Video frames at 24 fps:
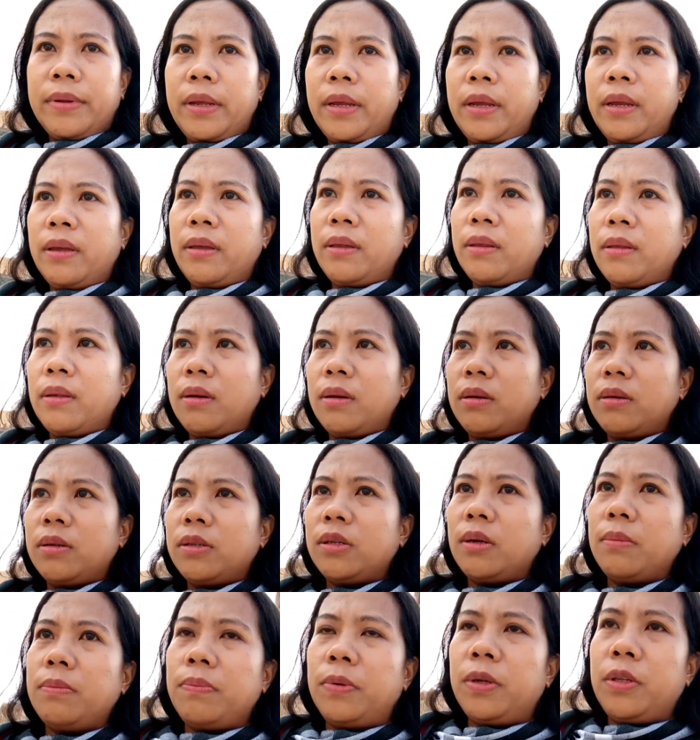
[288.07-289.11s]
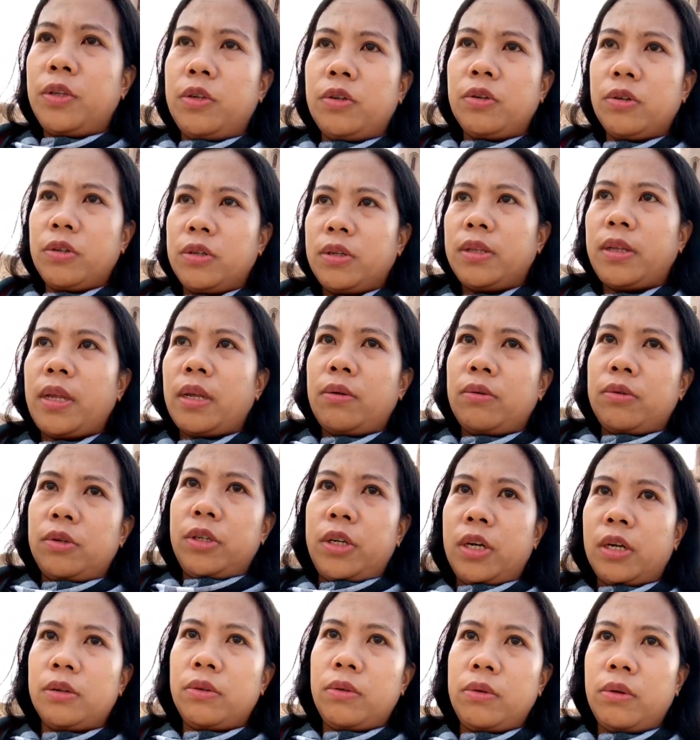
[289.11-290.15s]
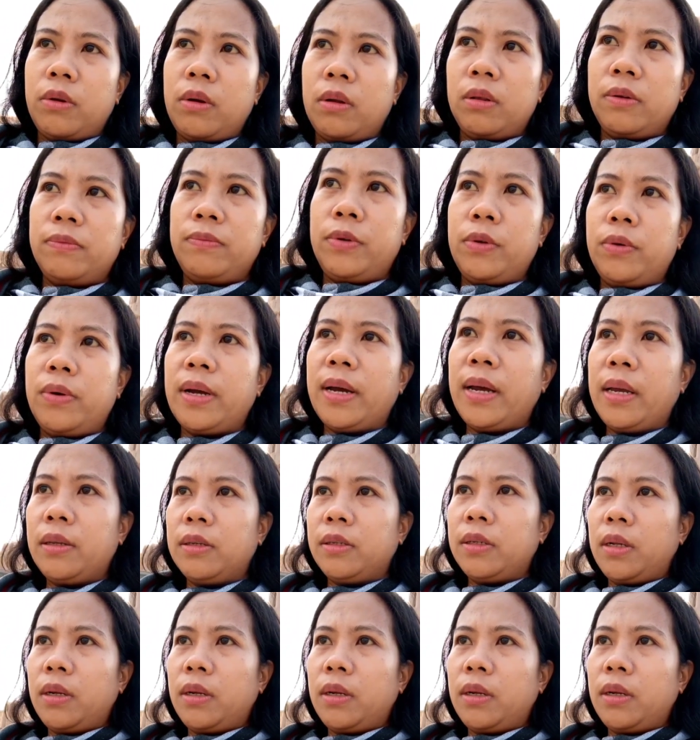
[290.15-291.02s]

and some pictures that I could share to all of you guys.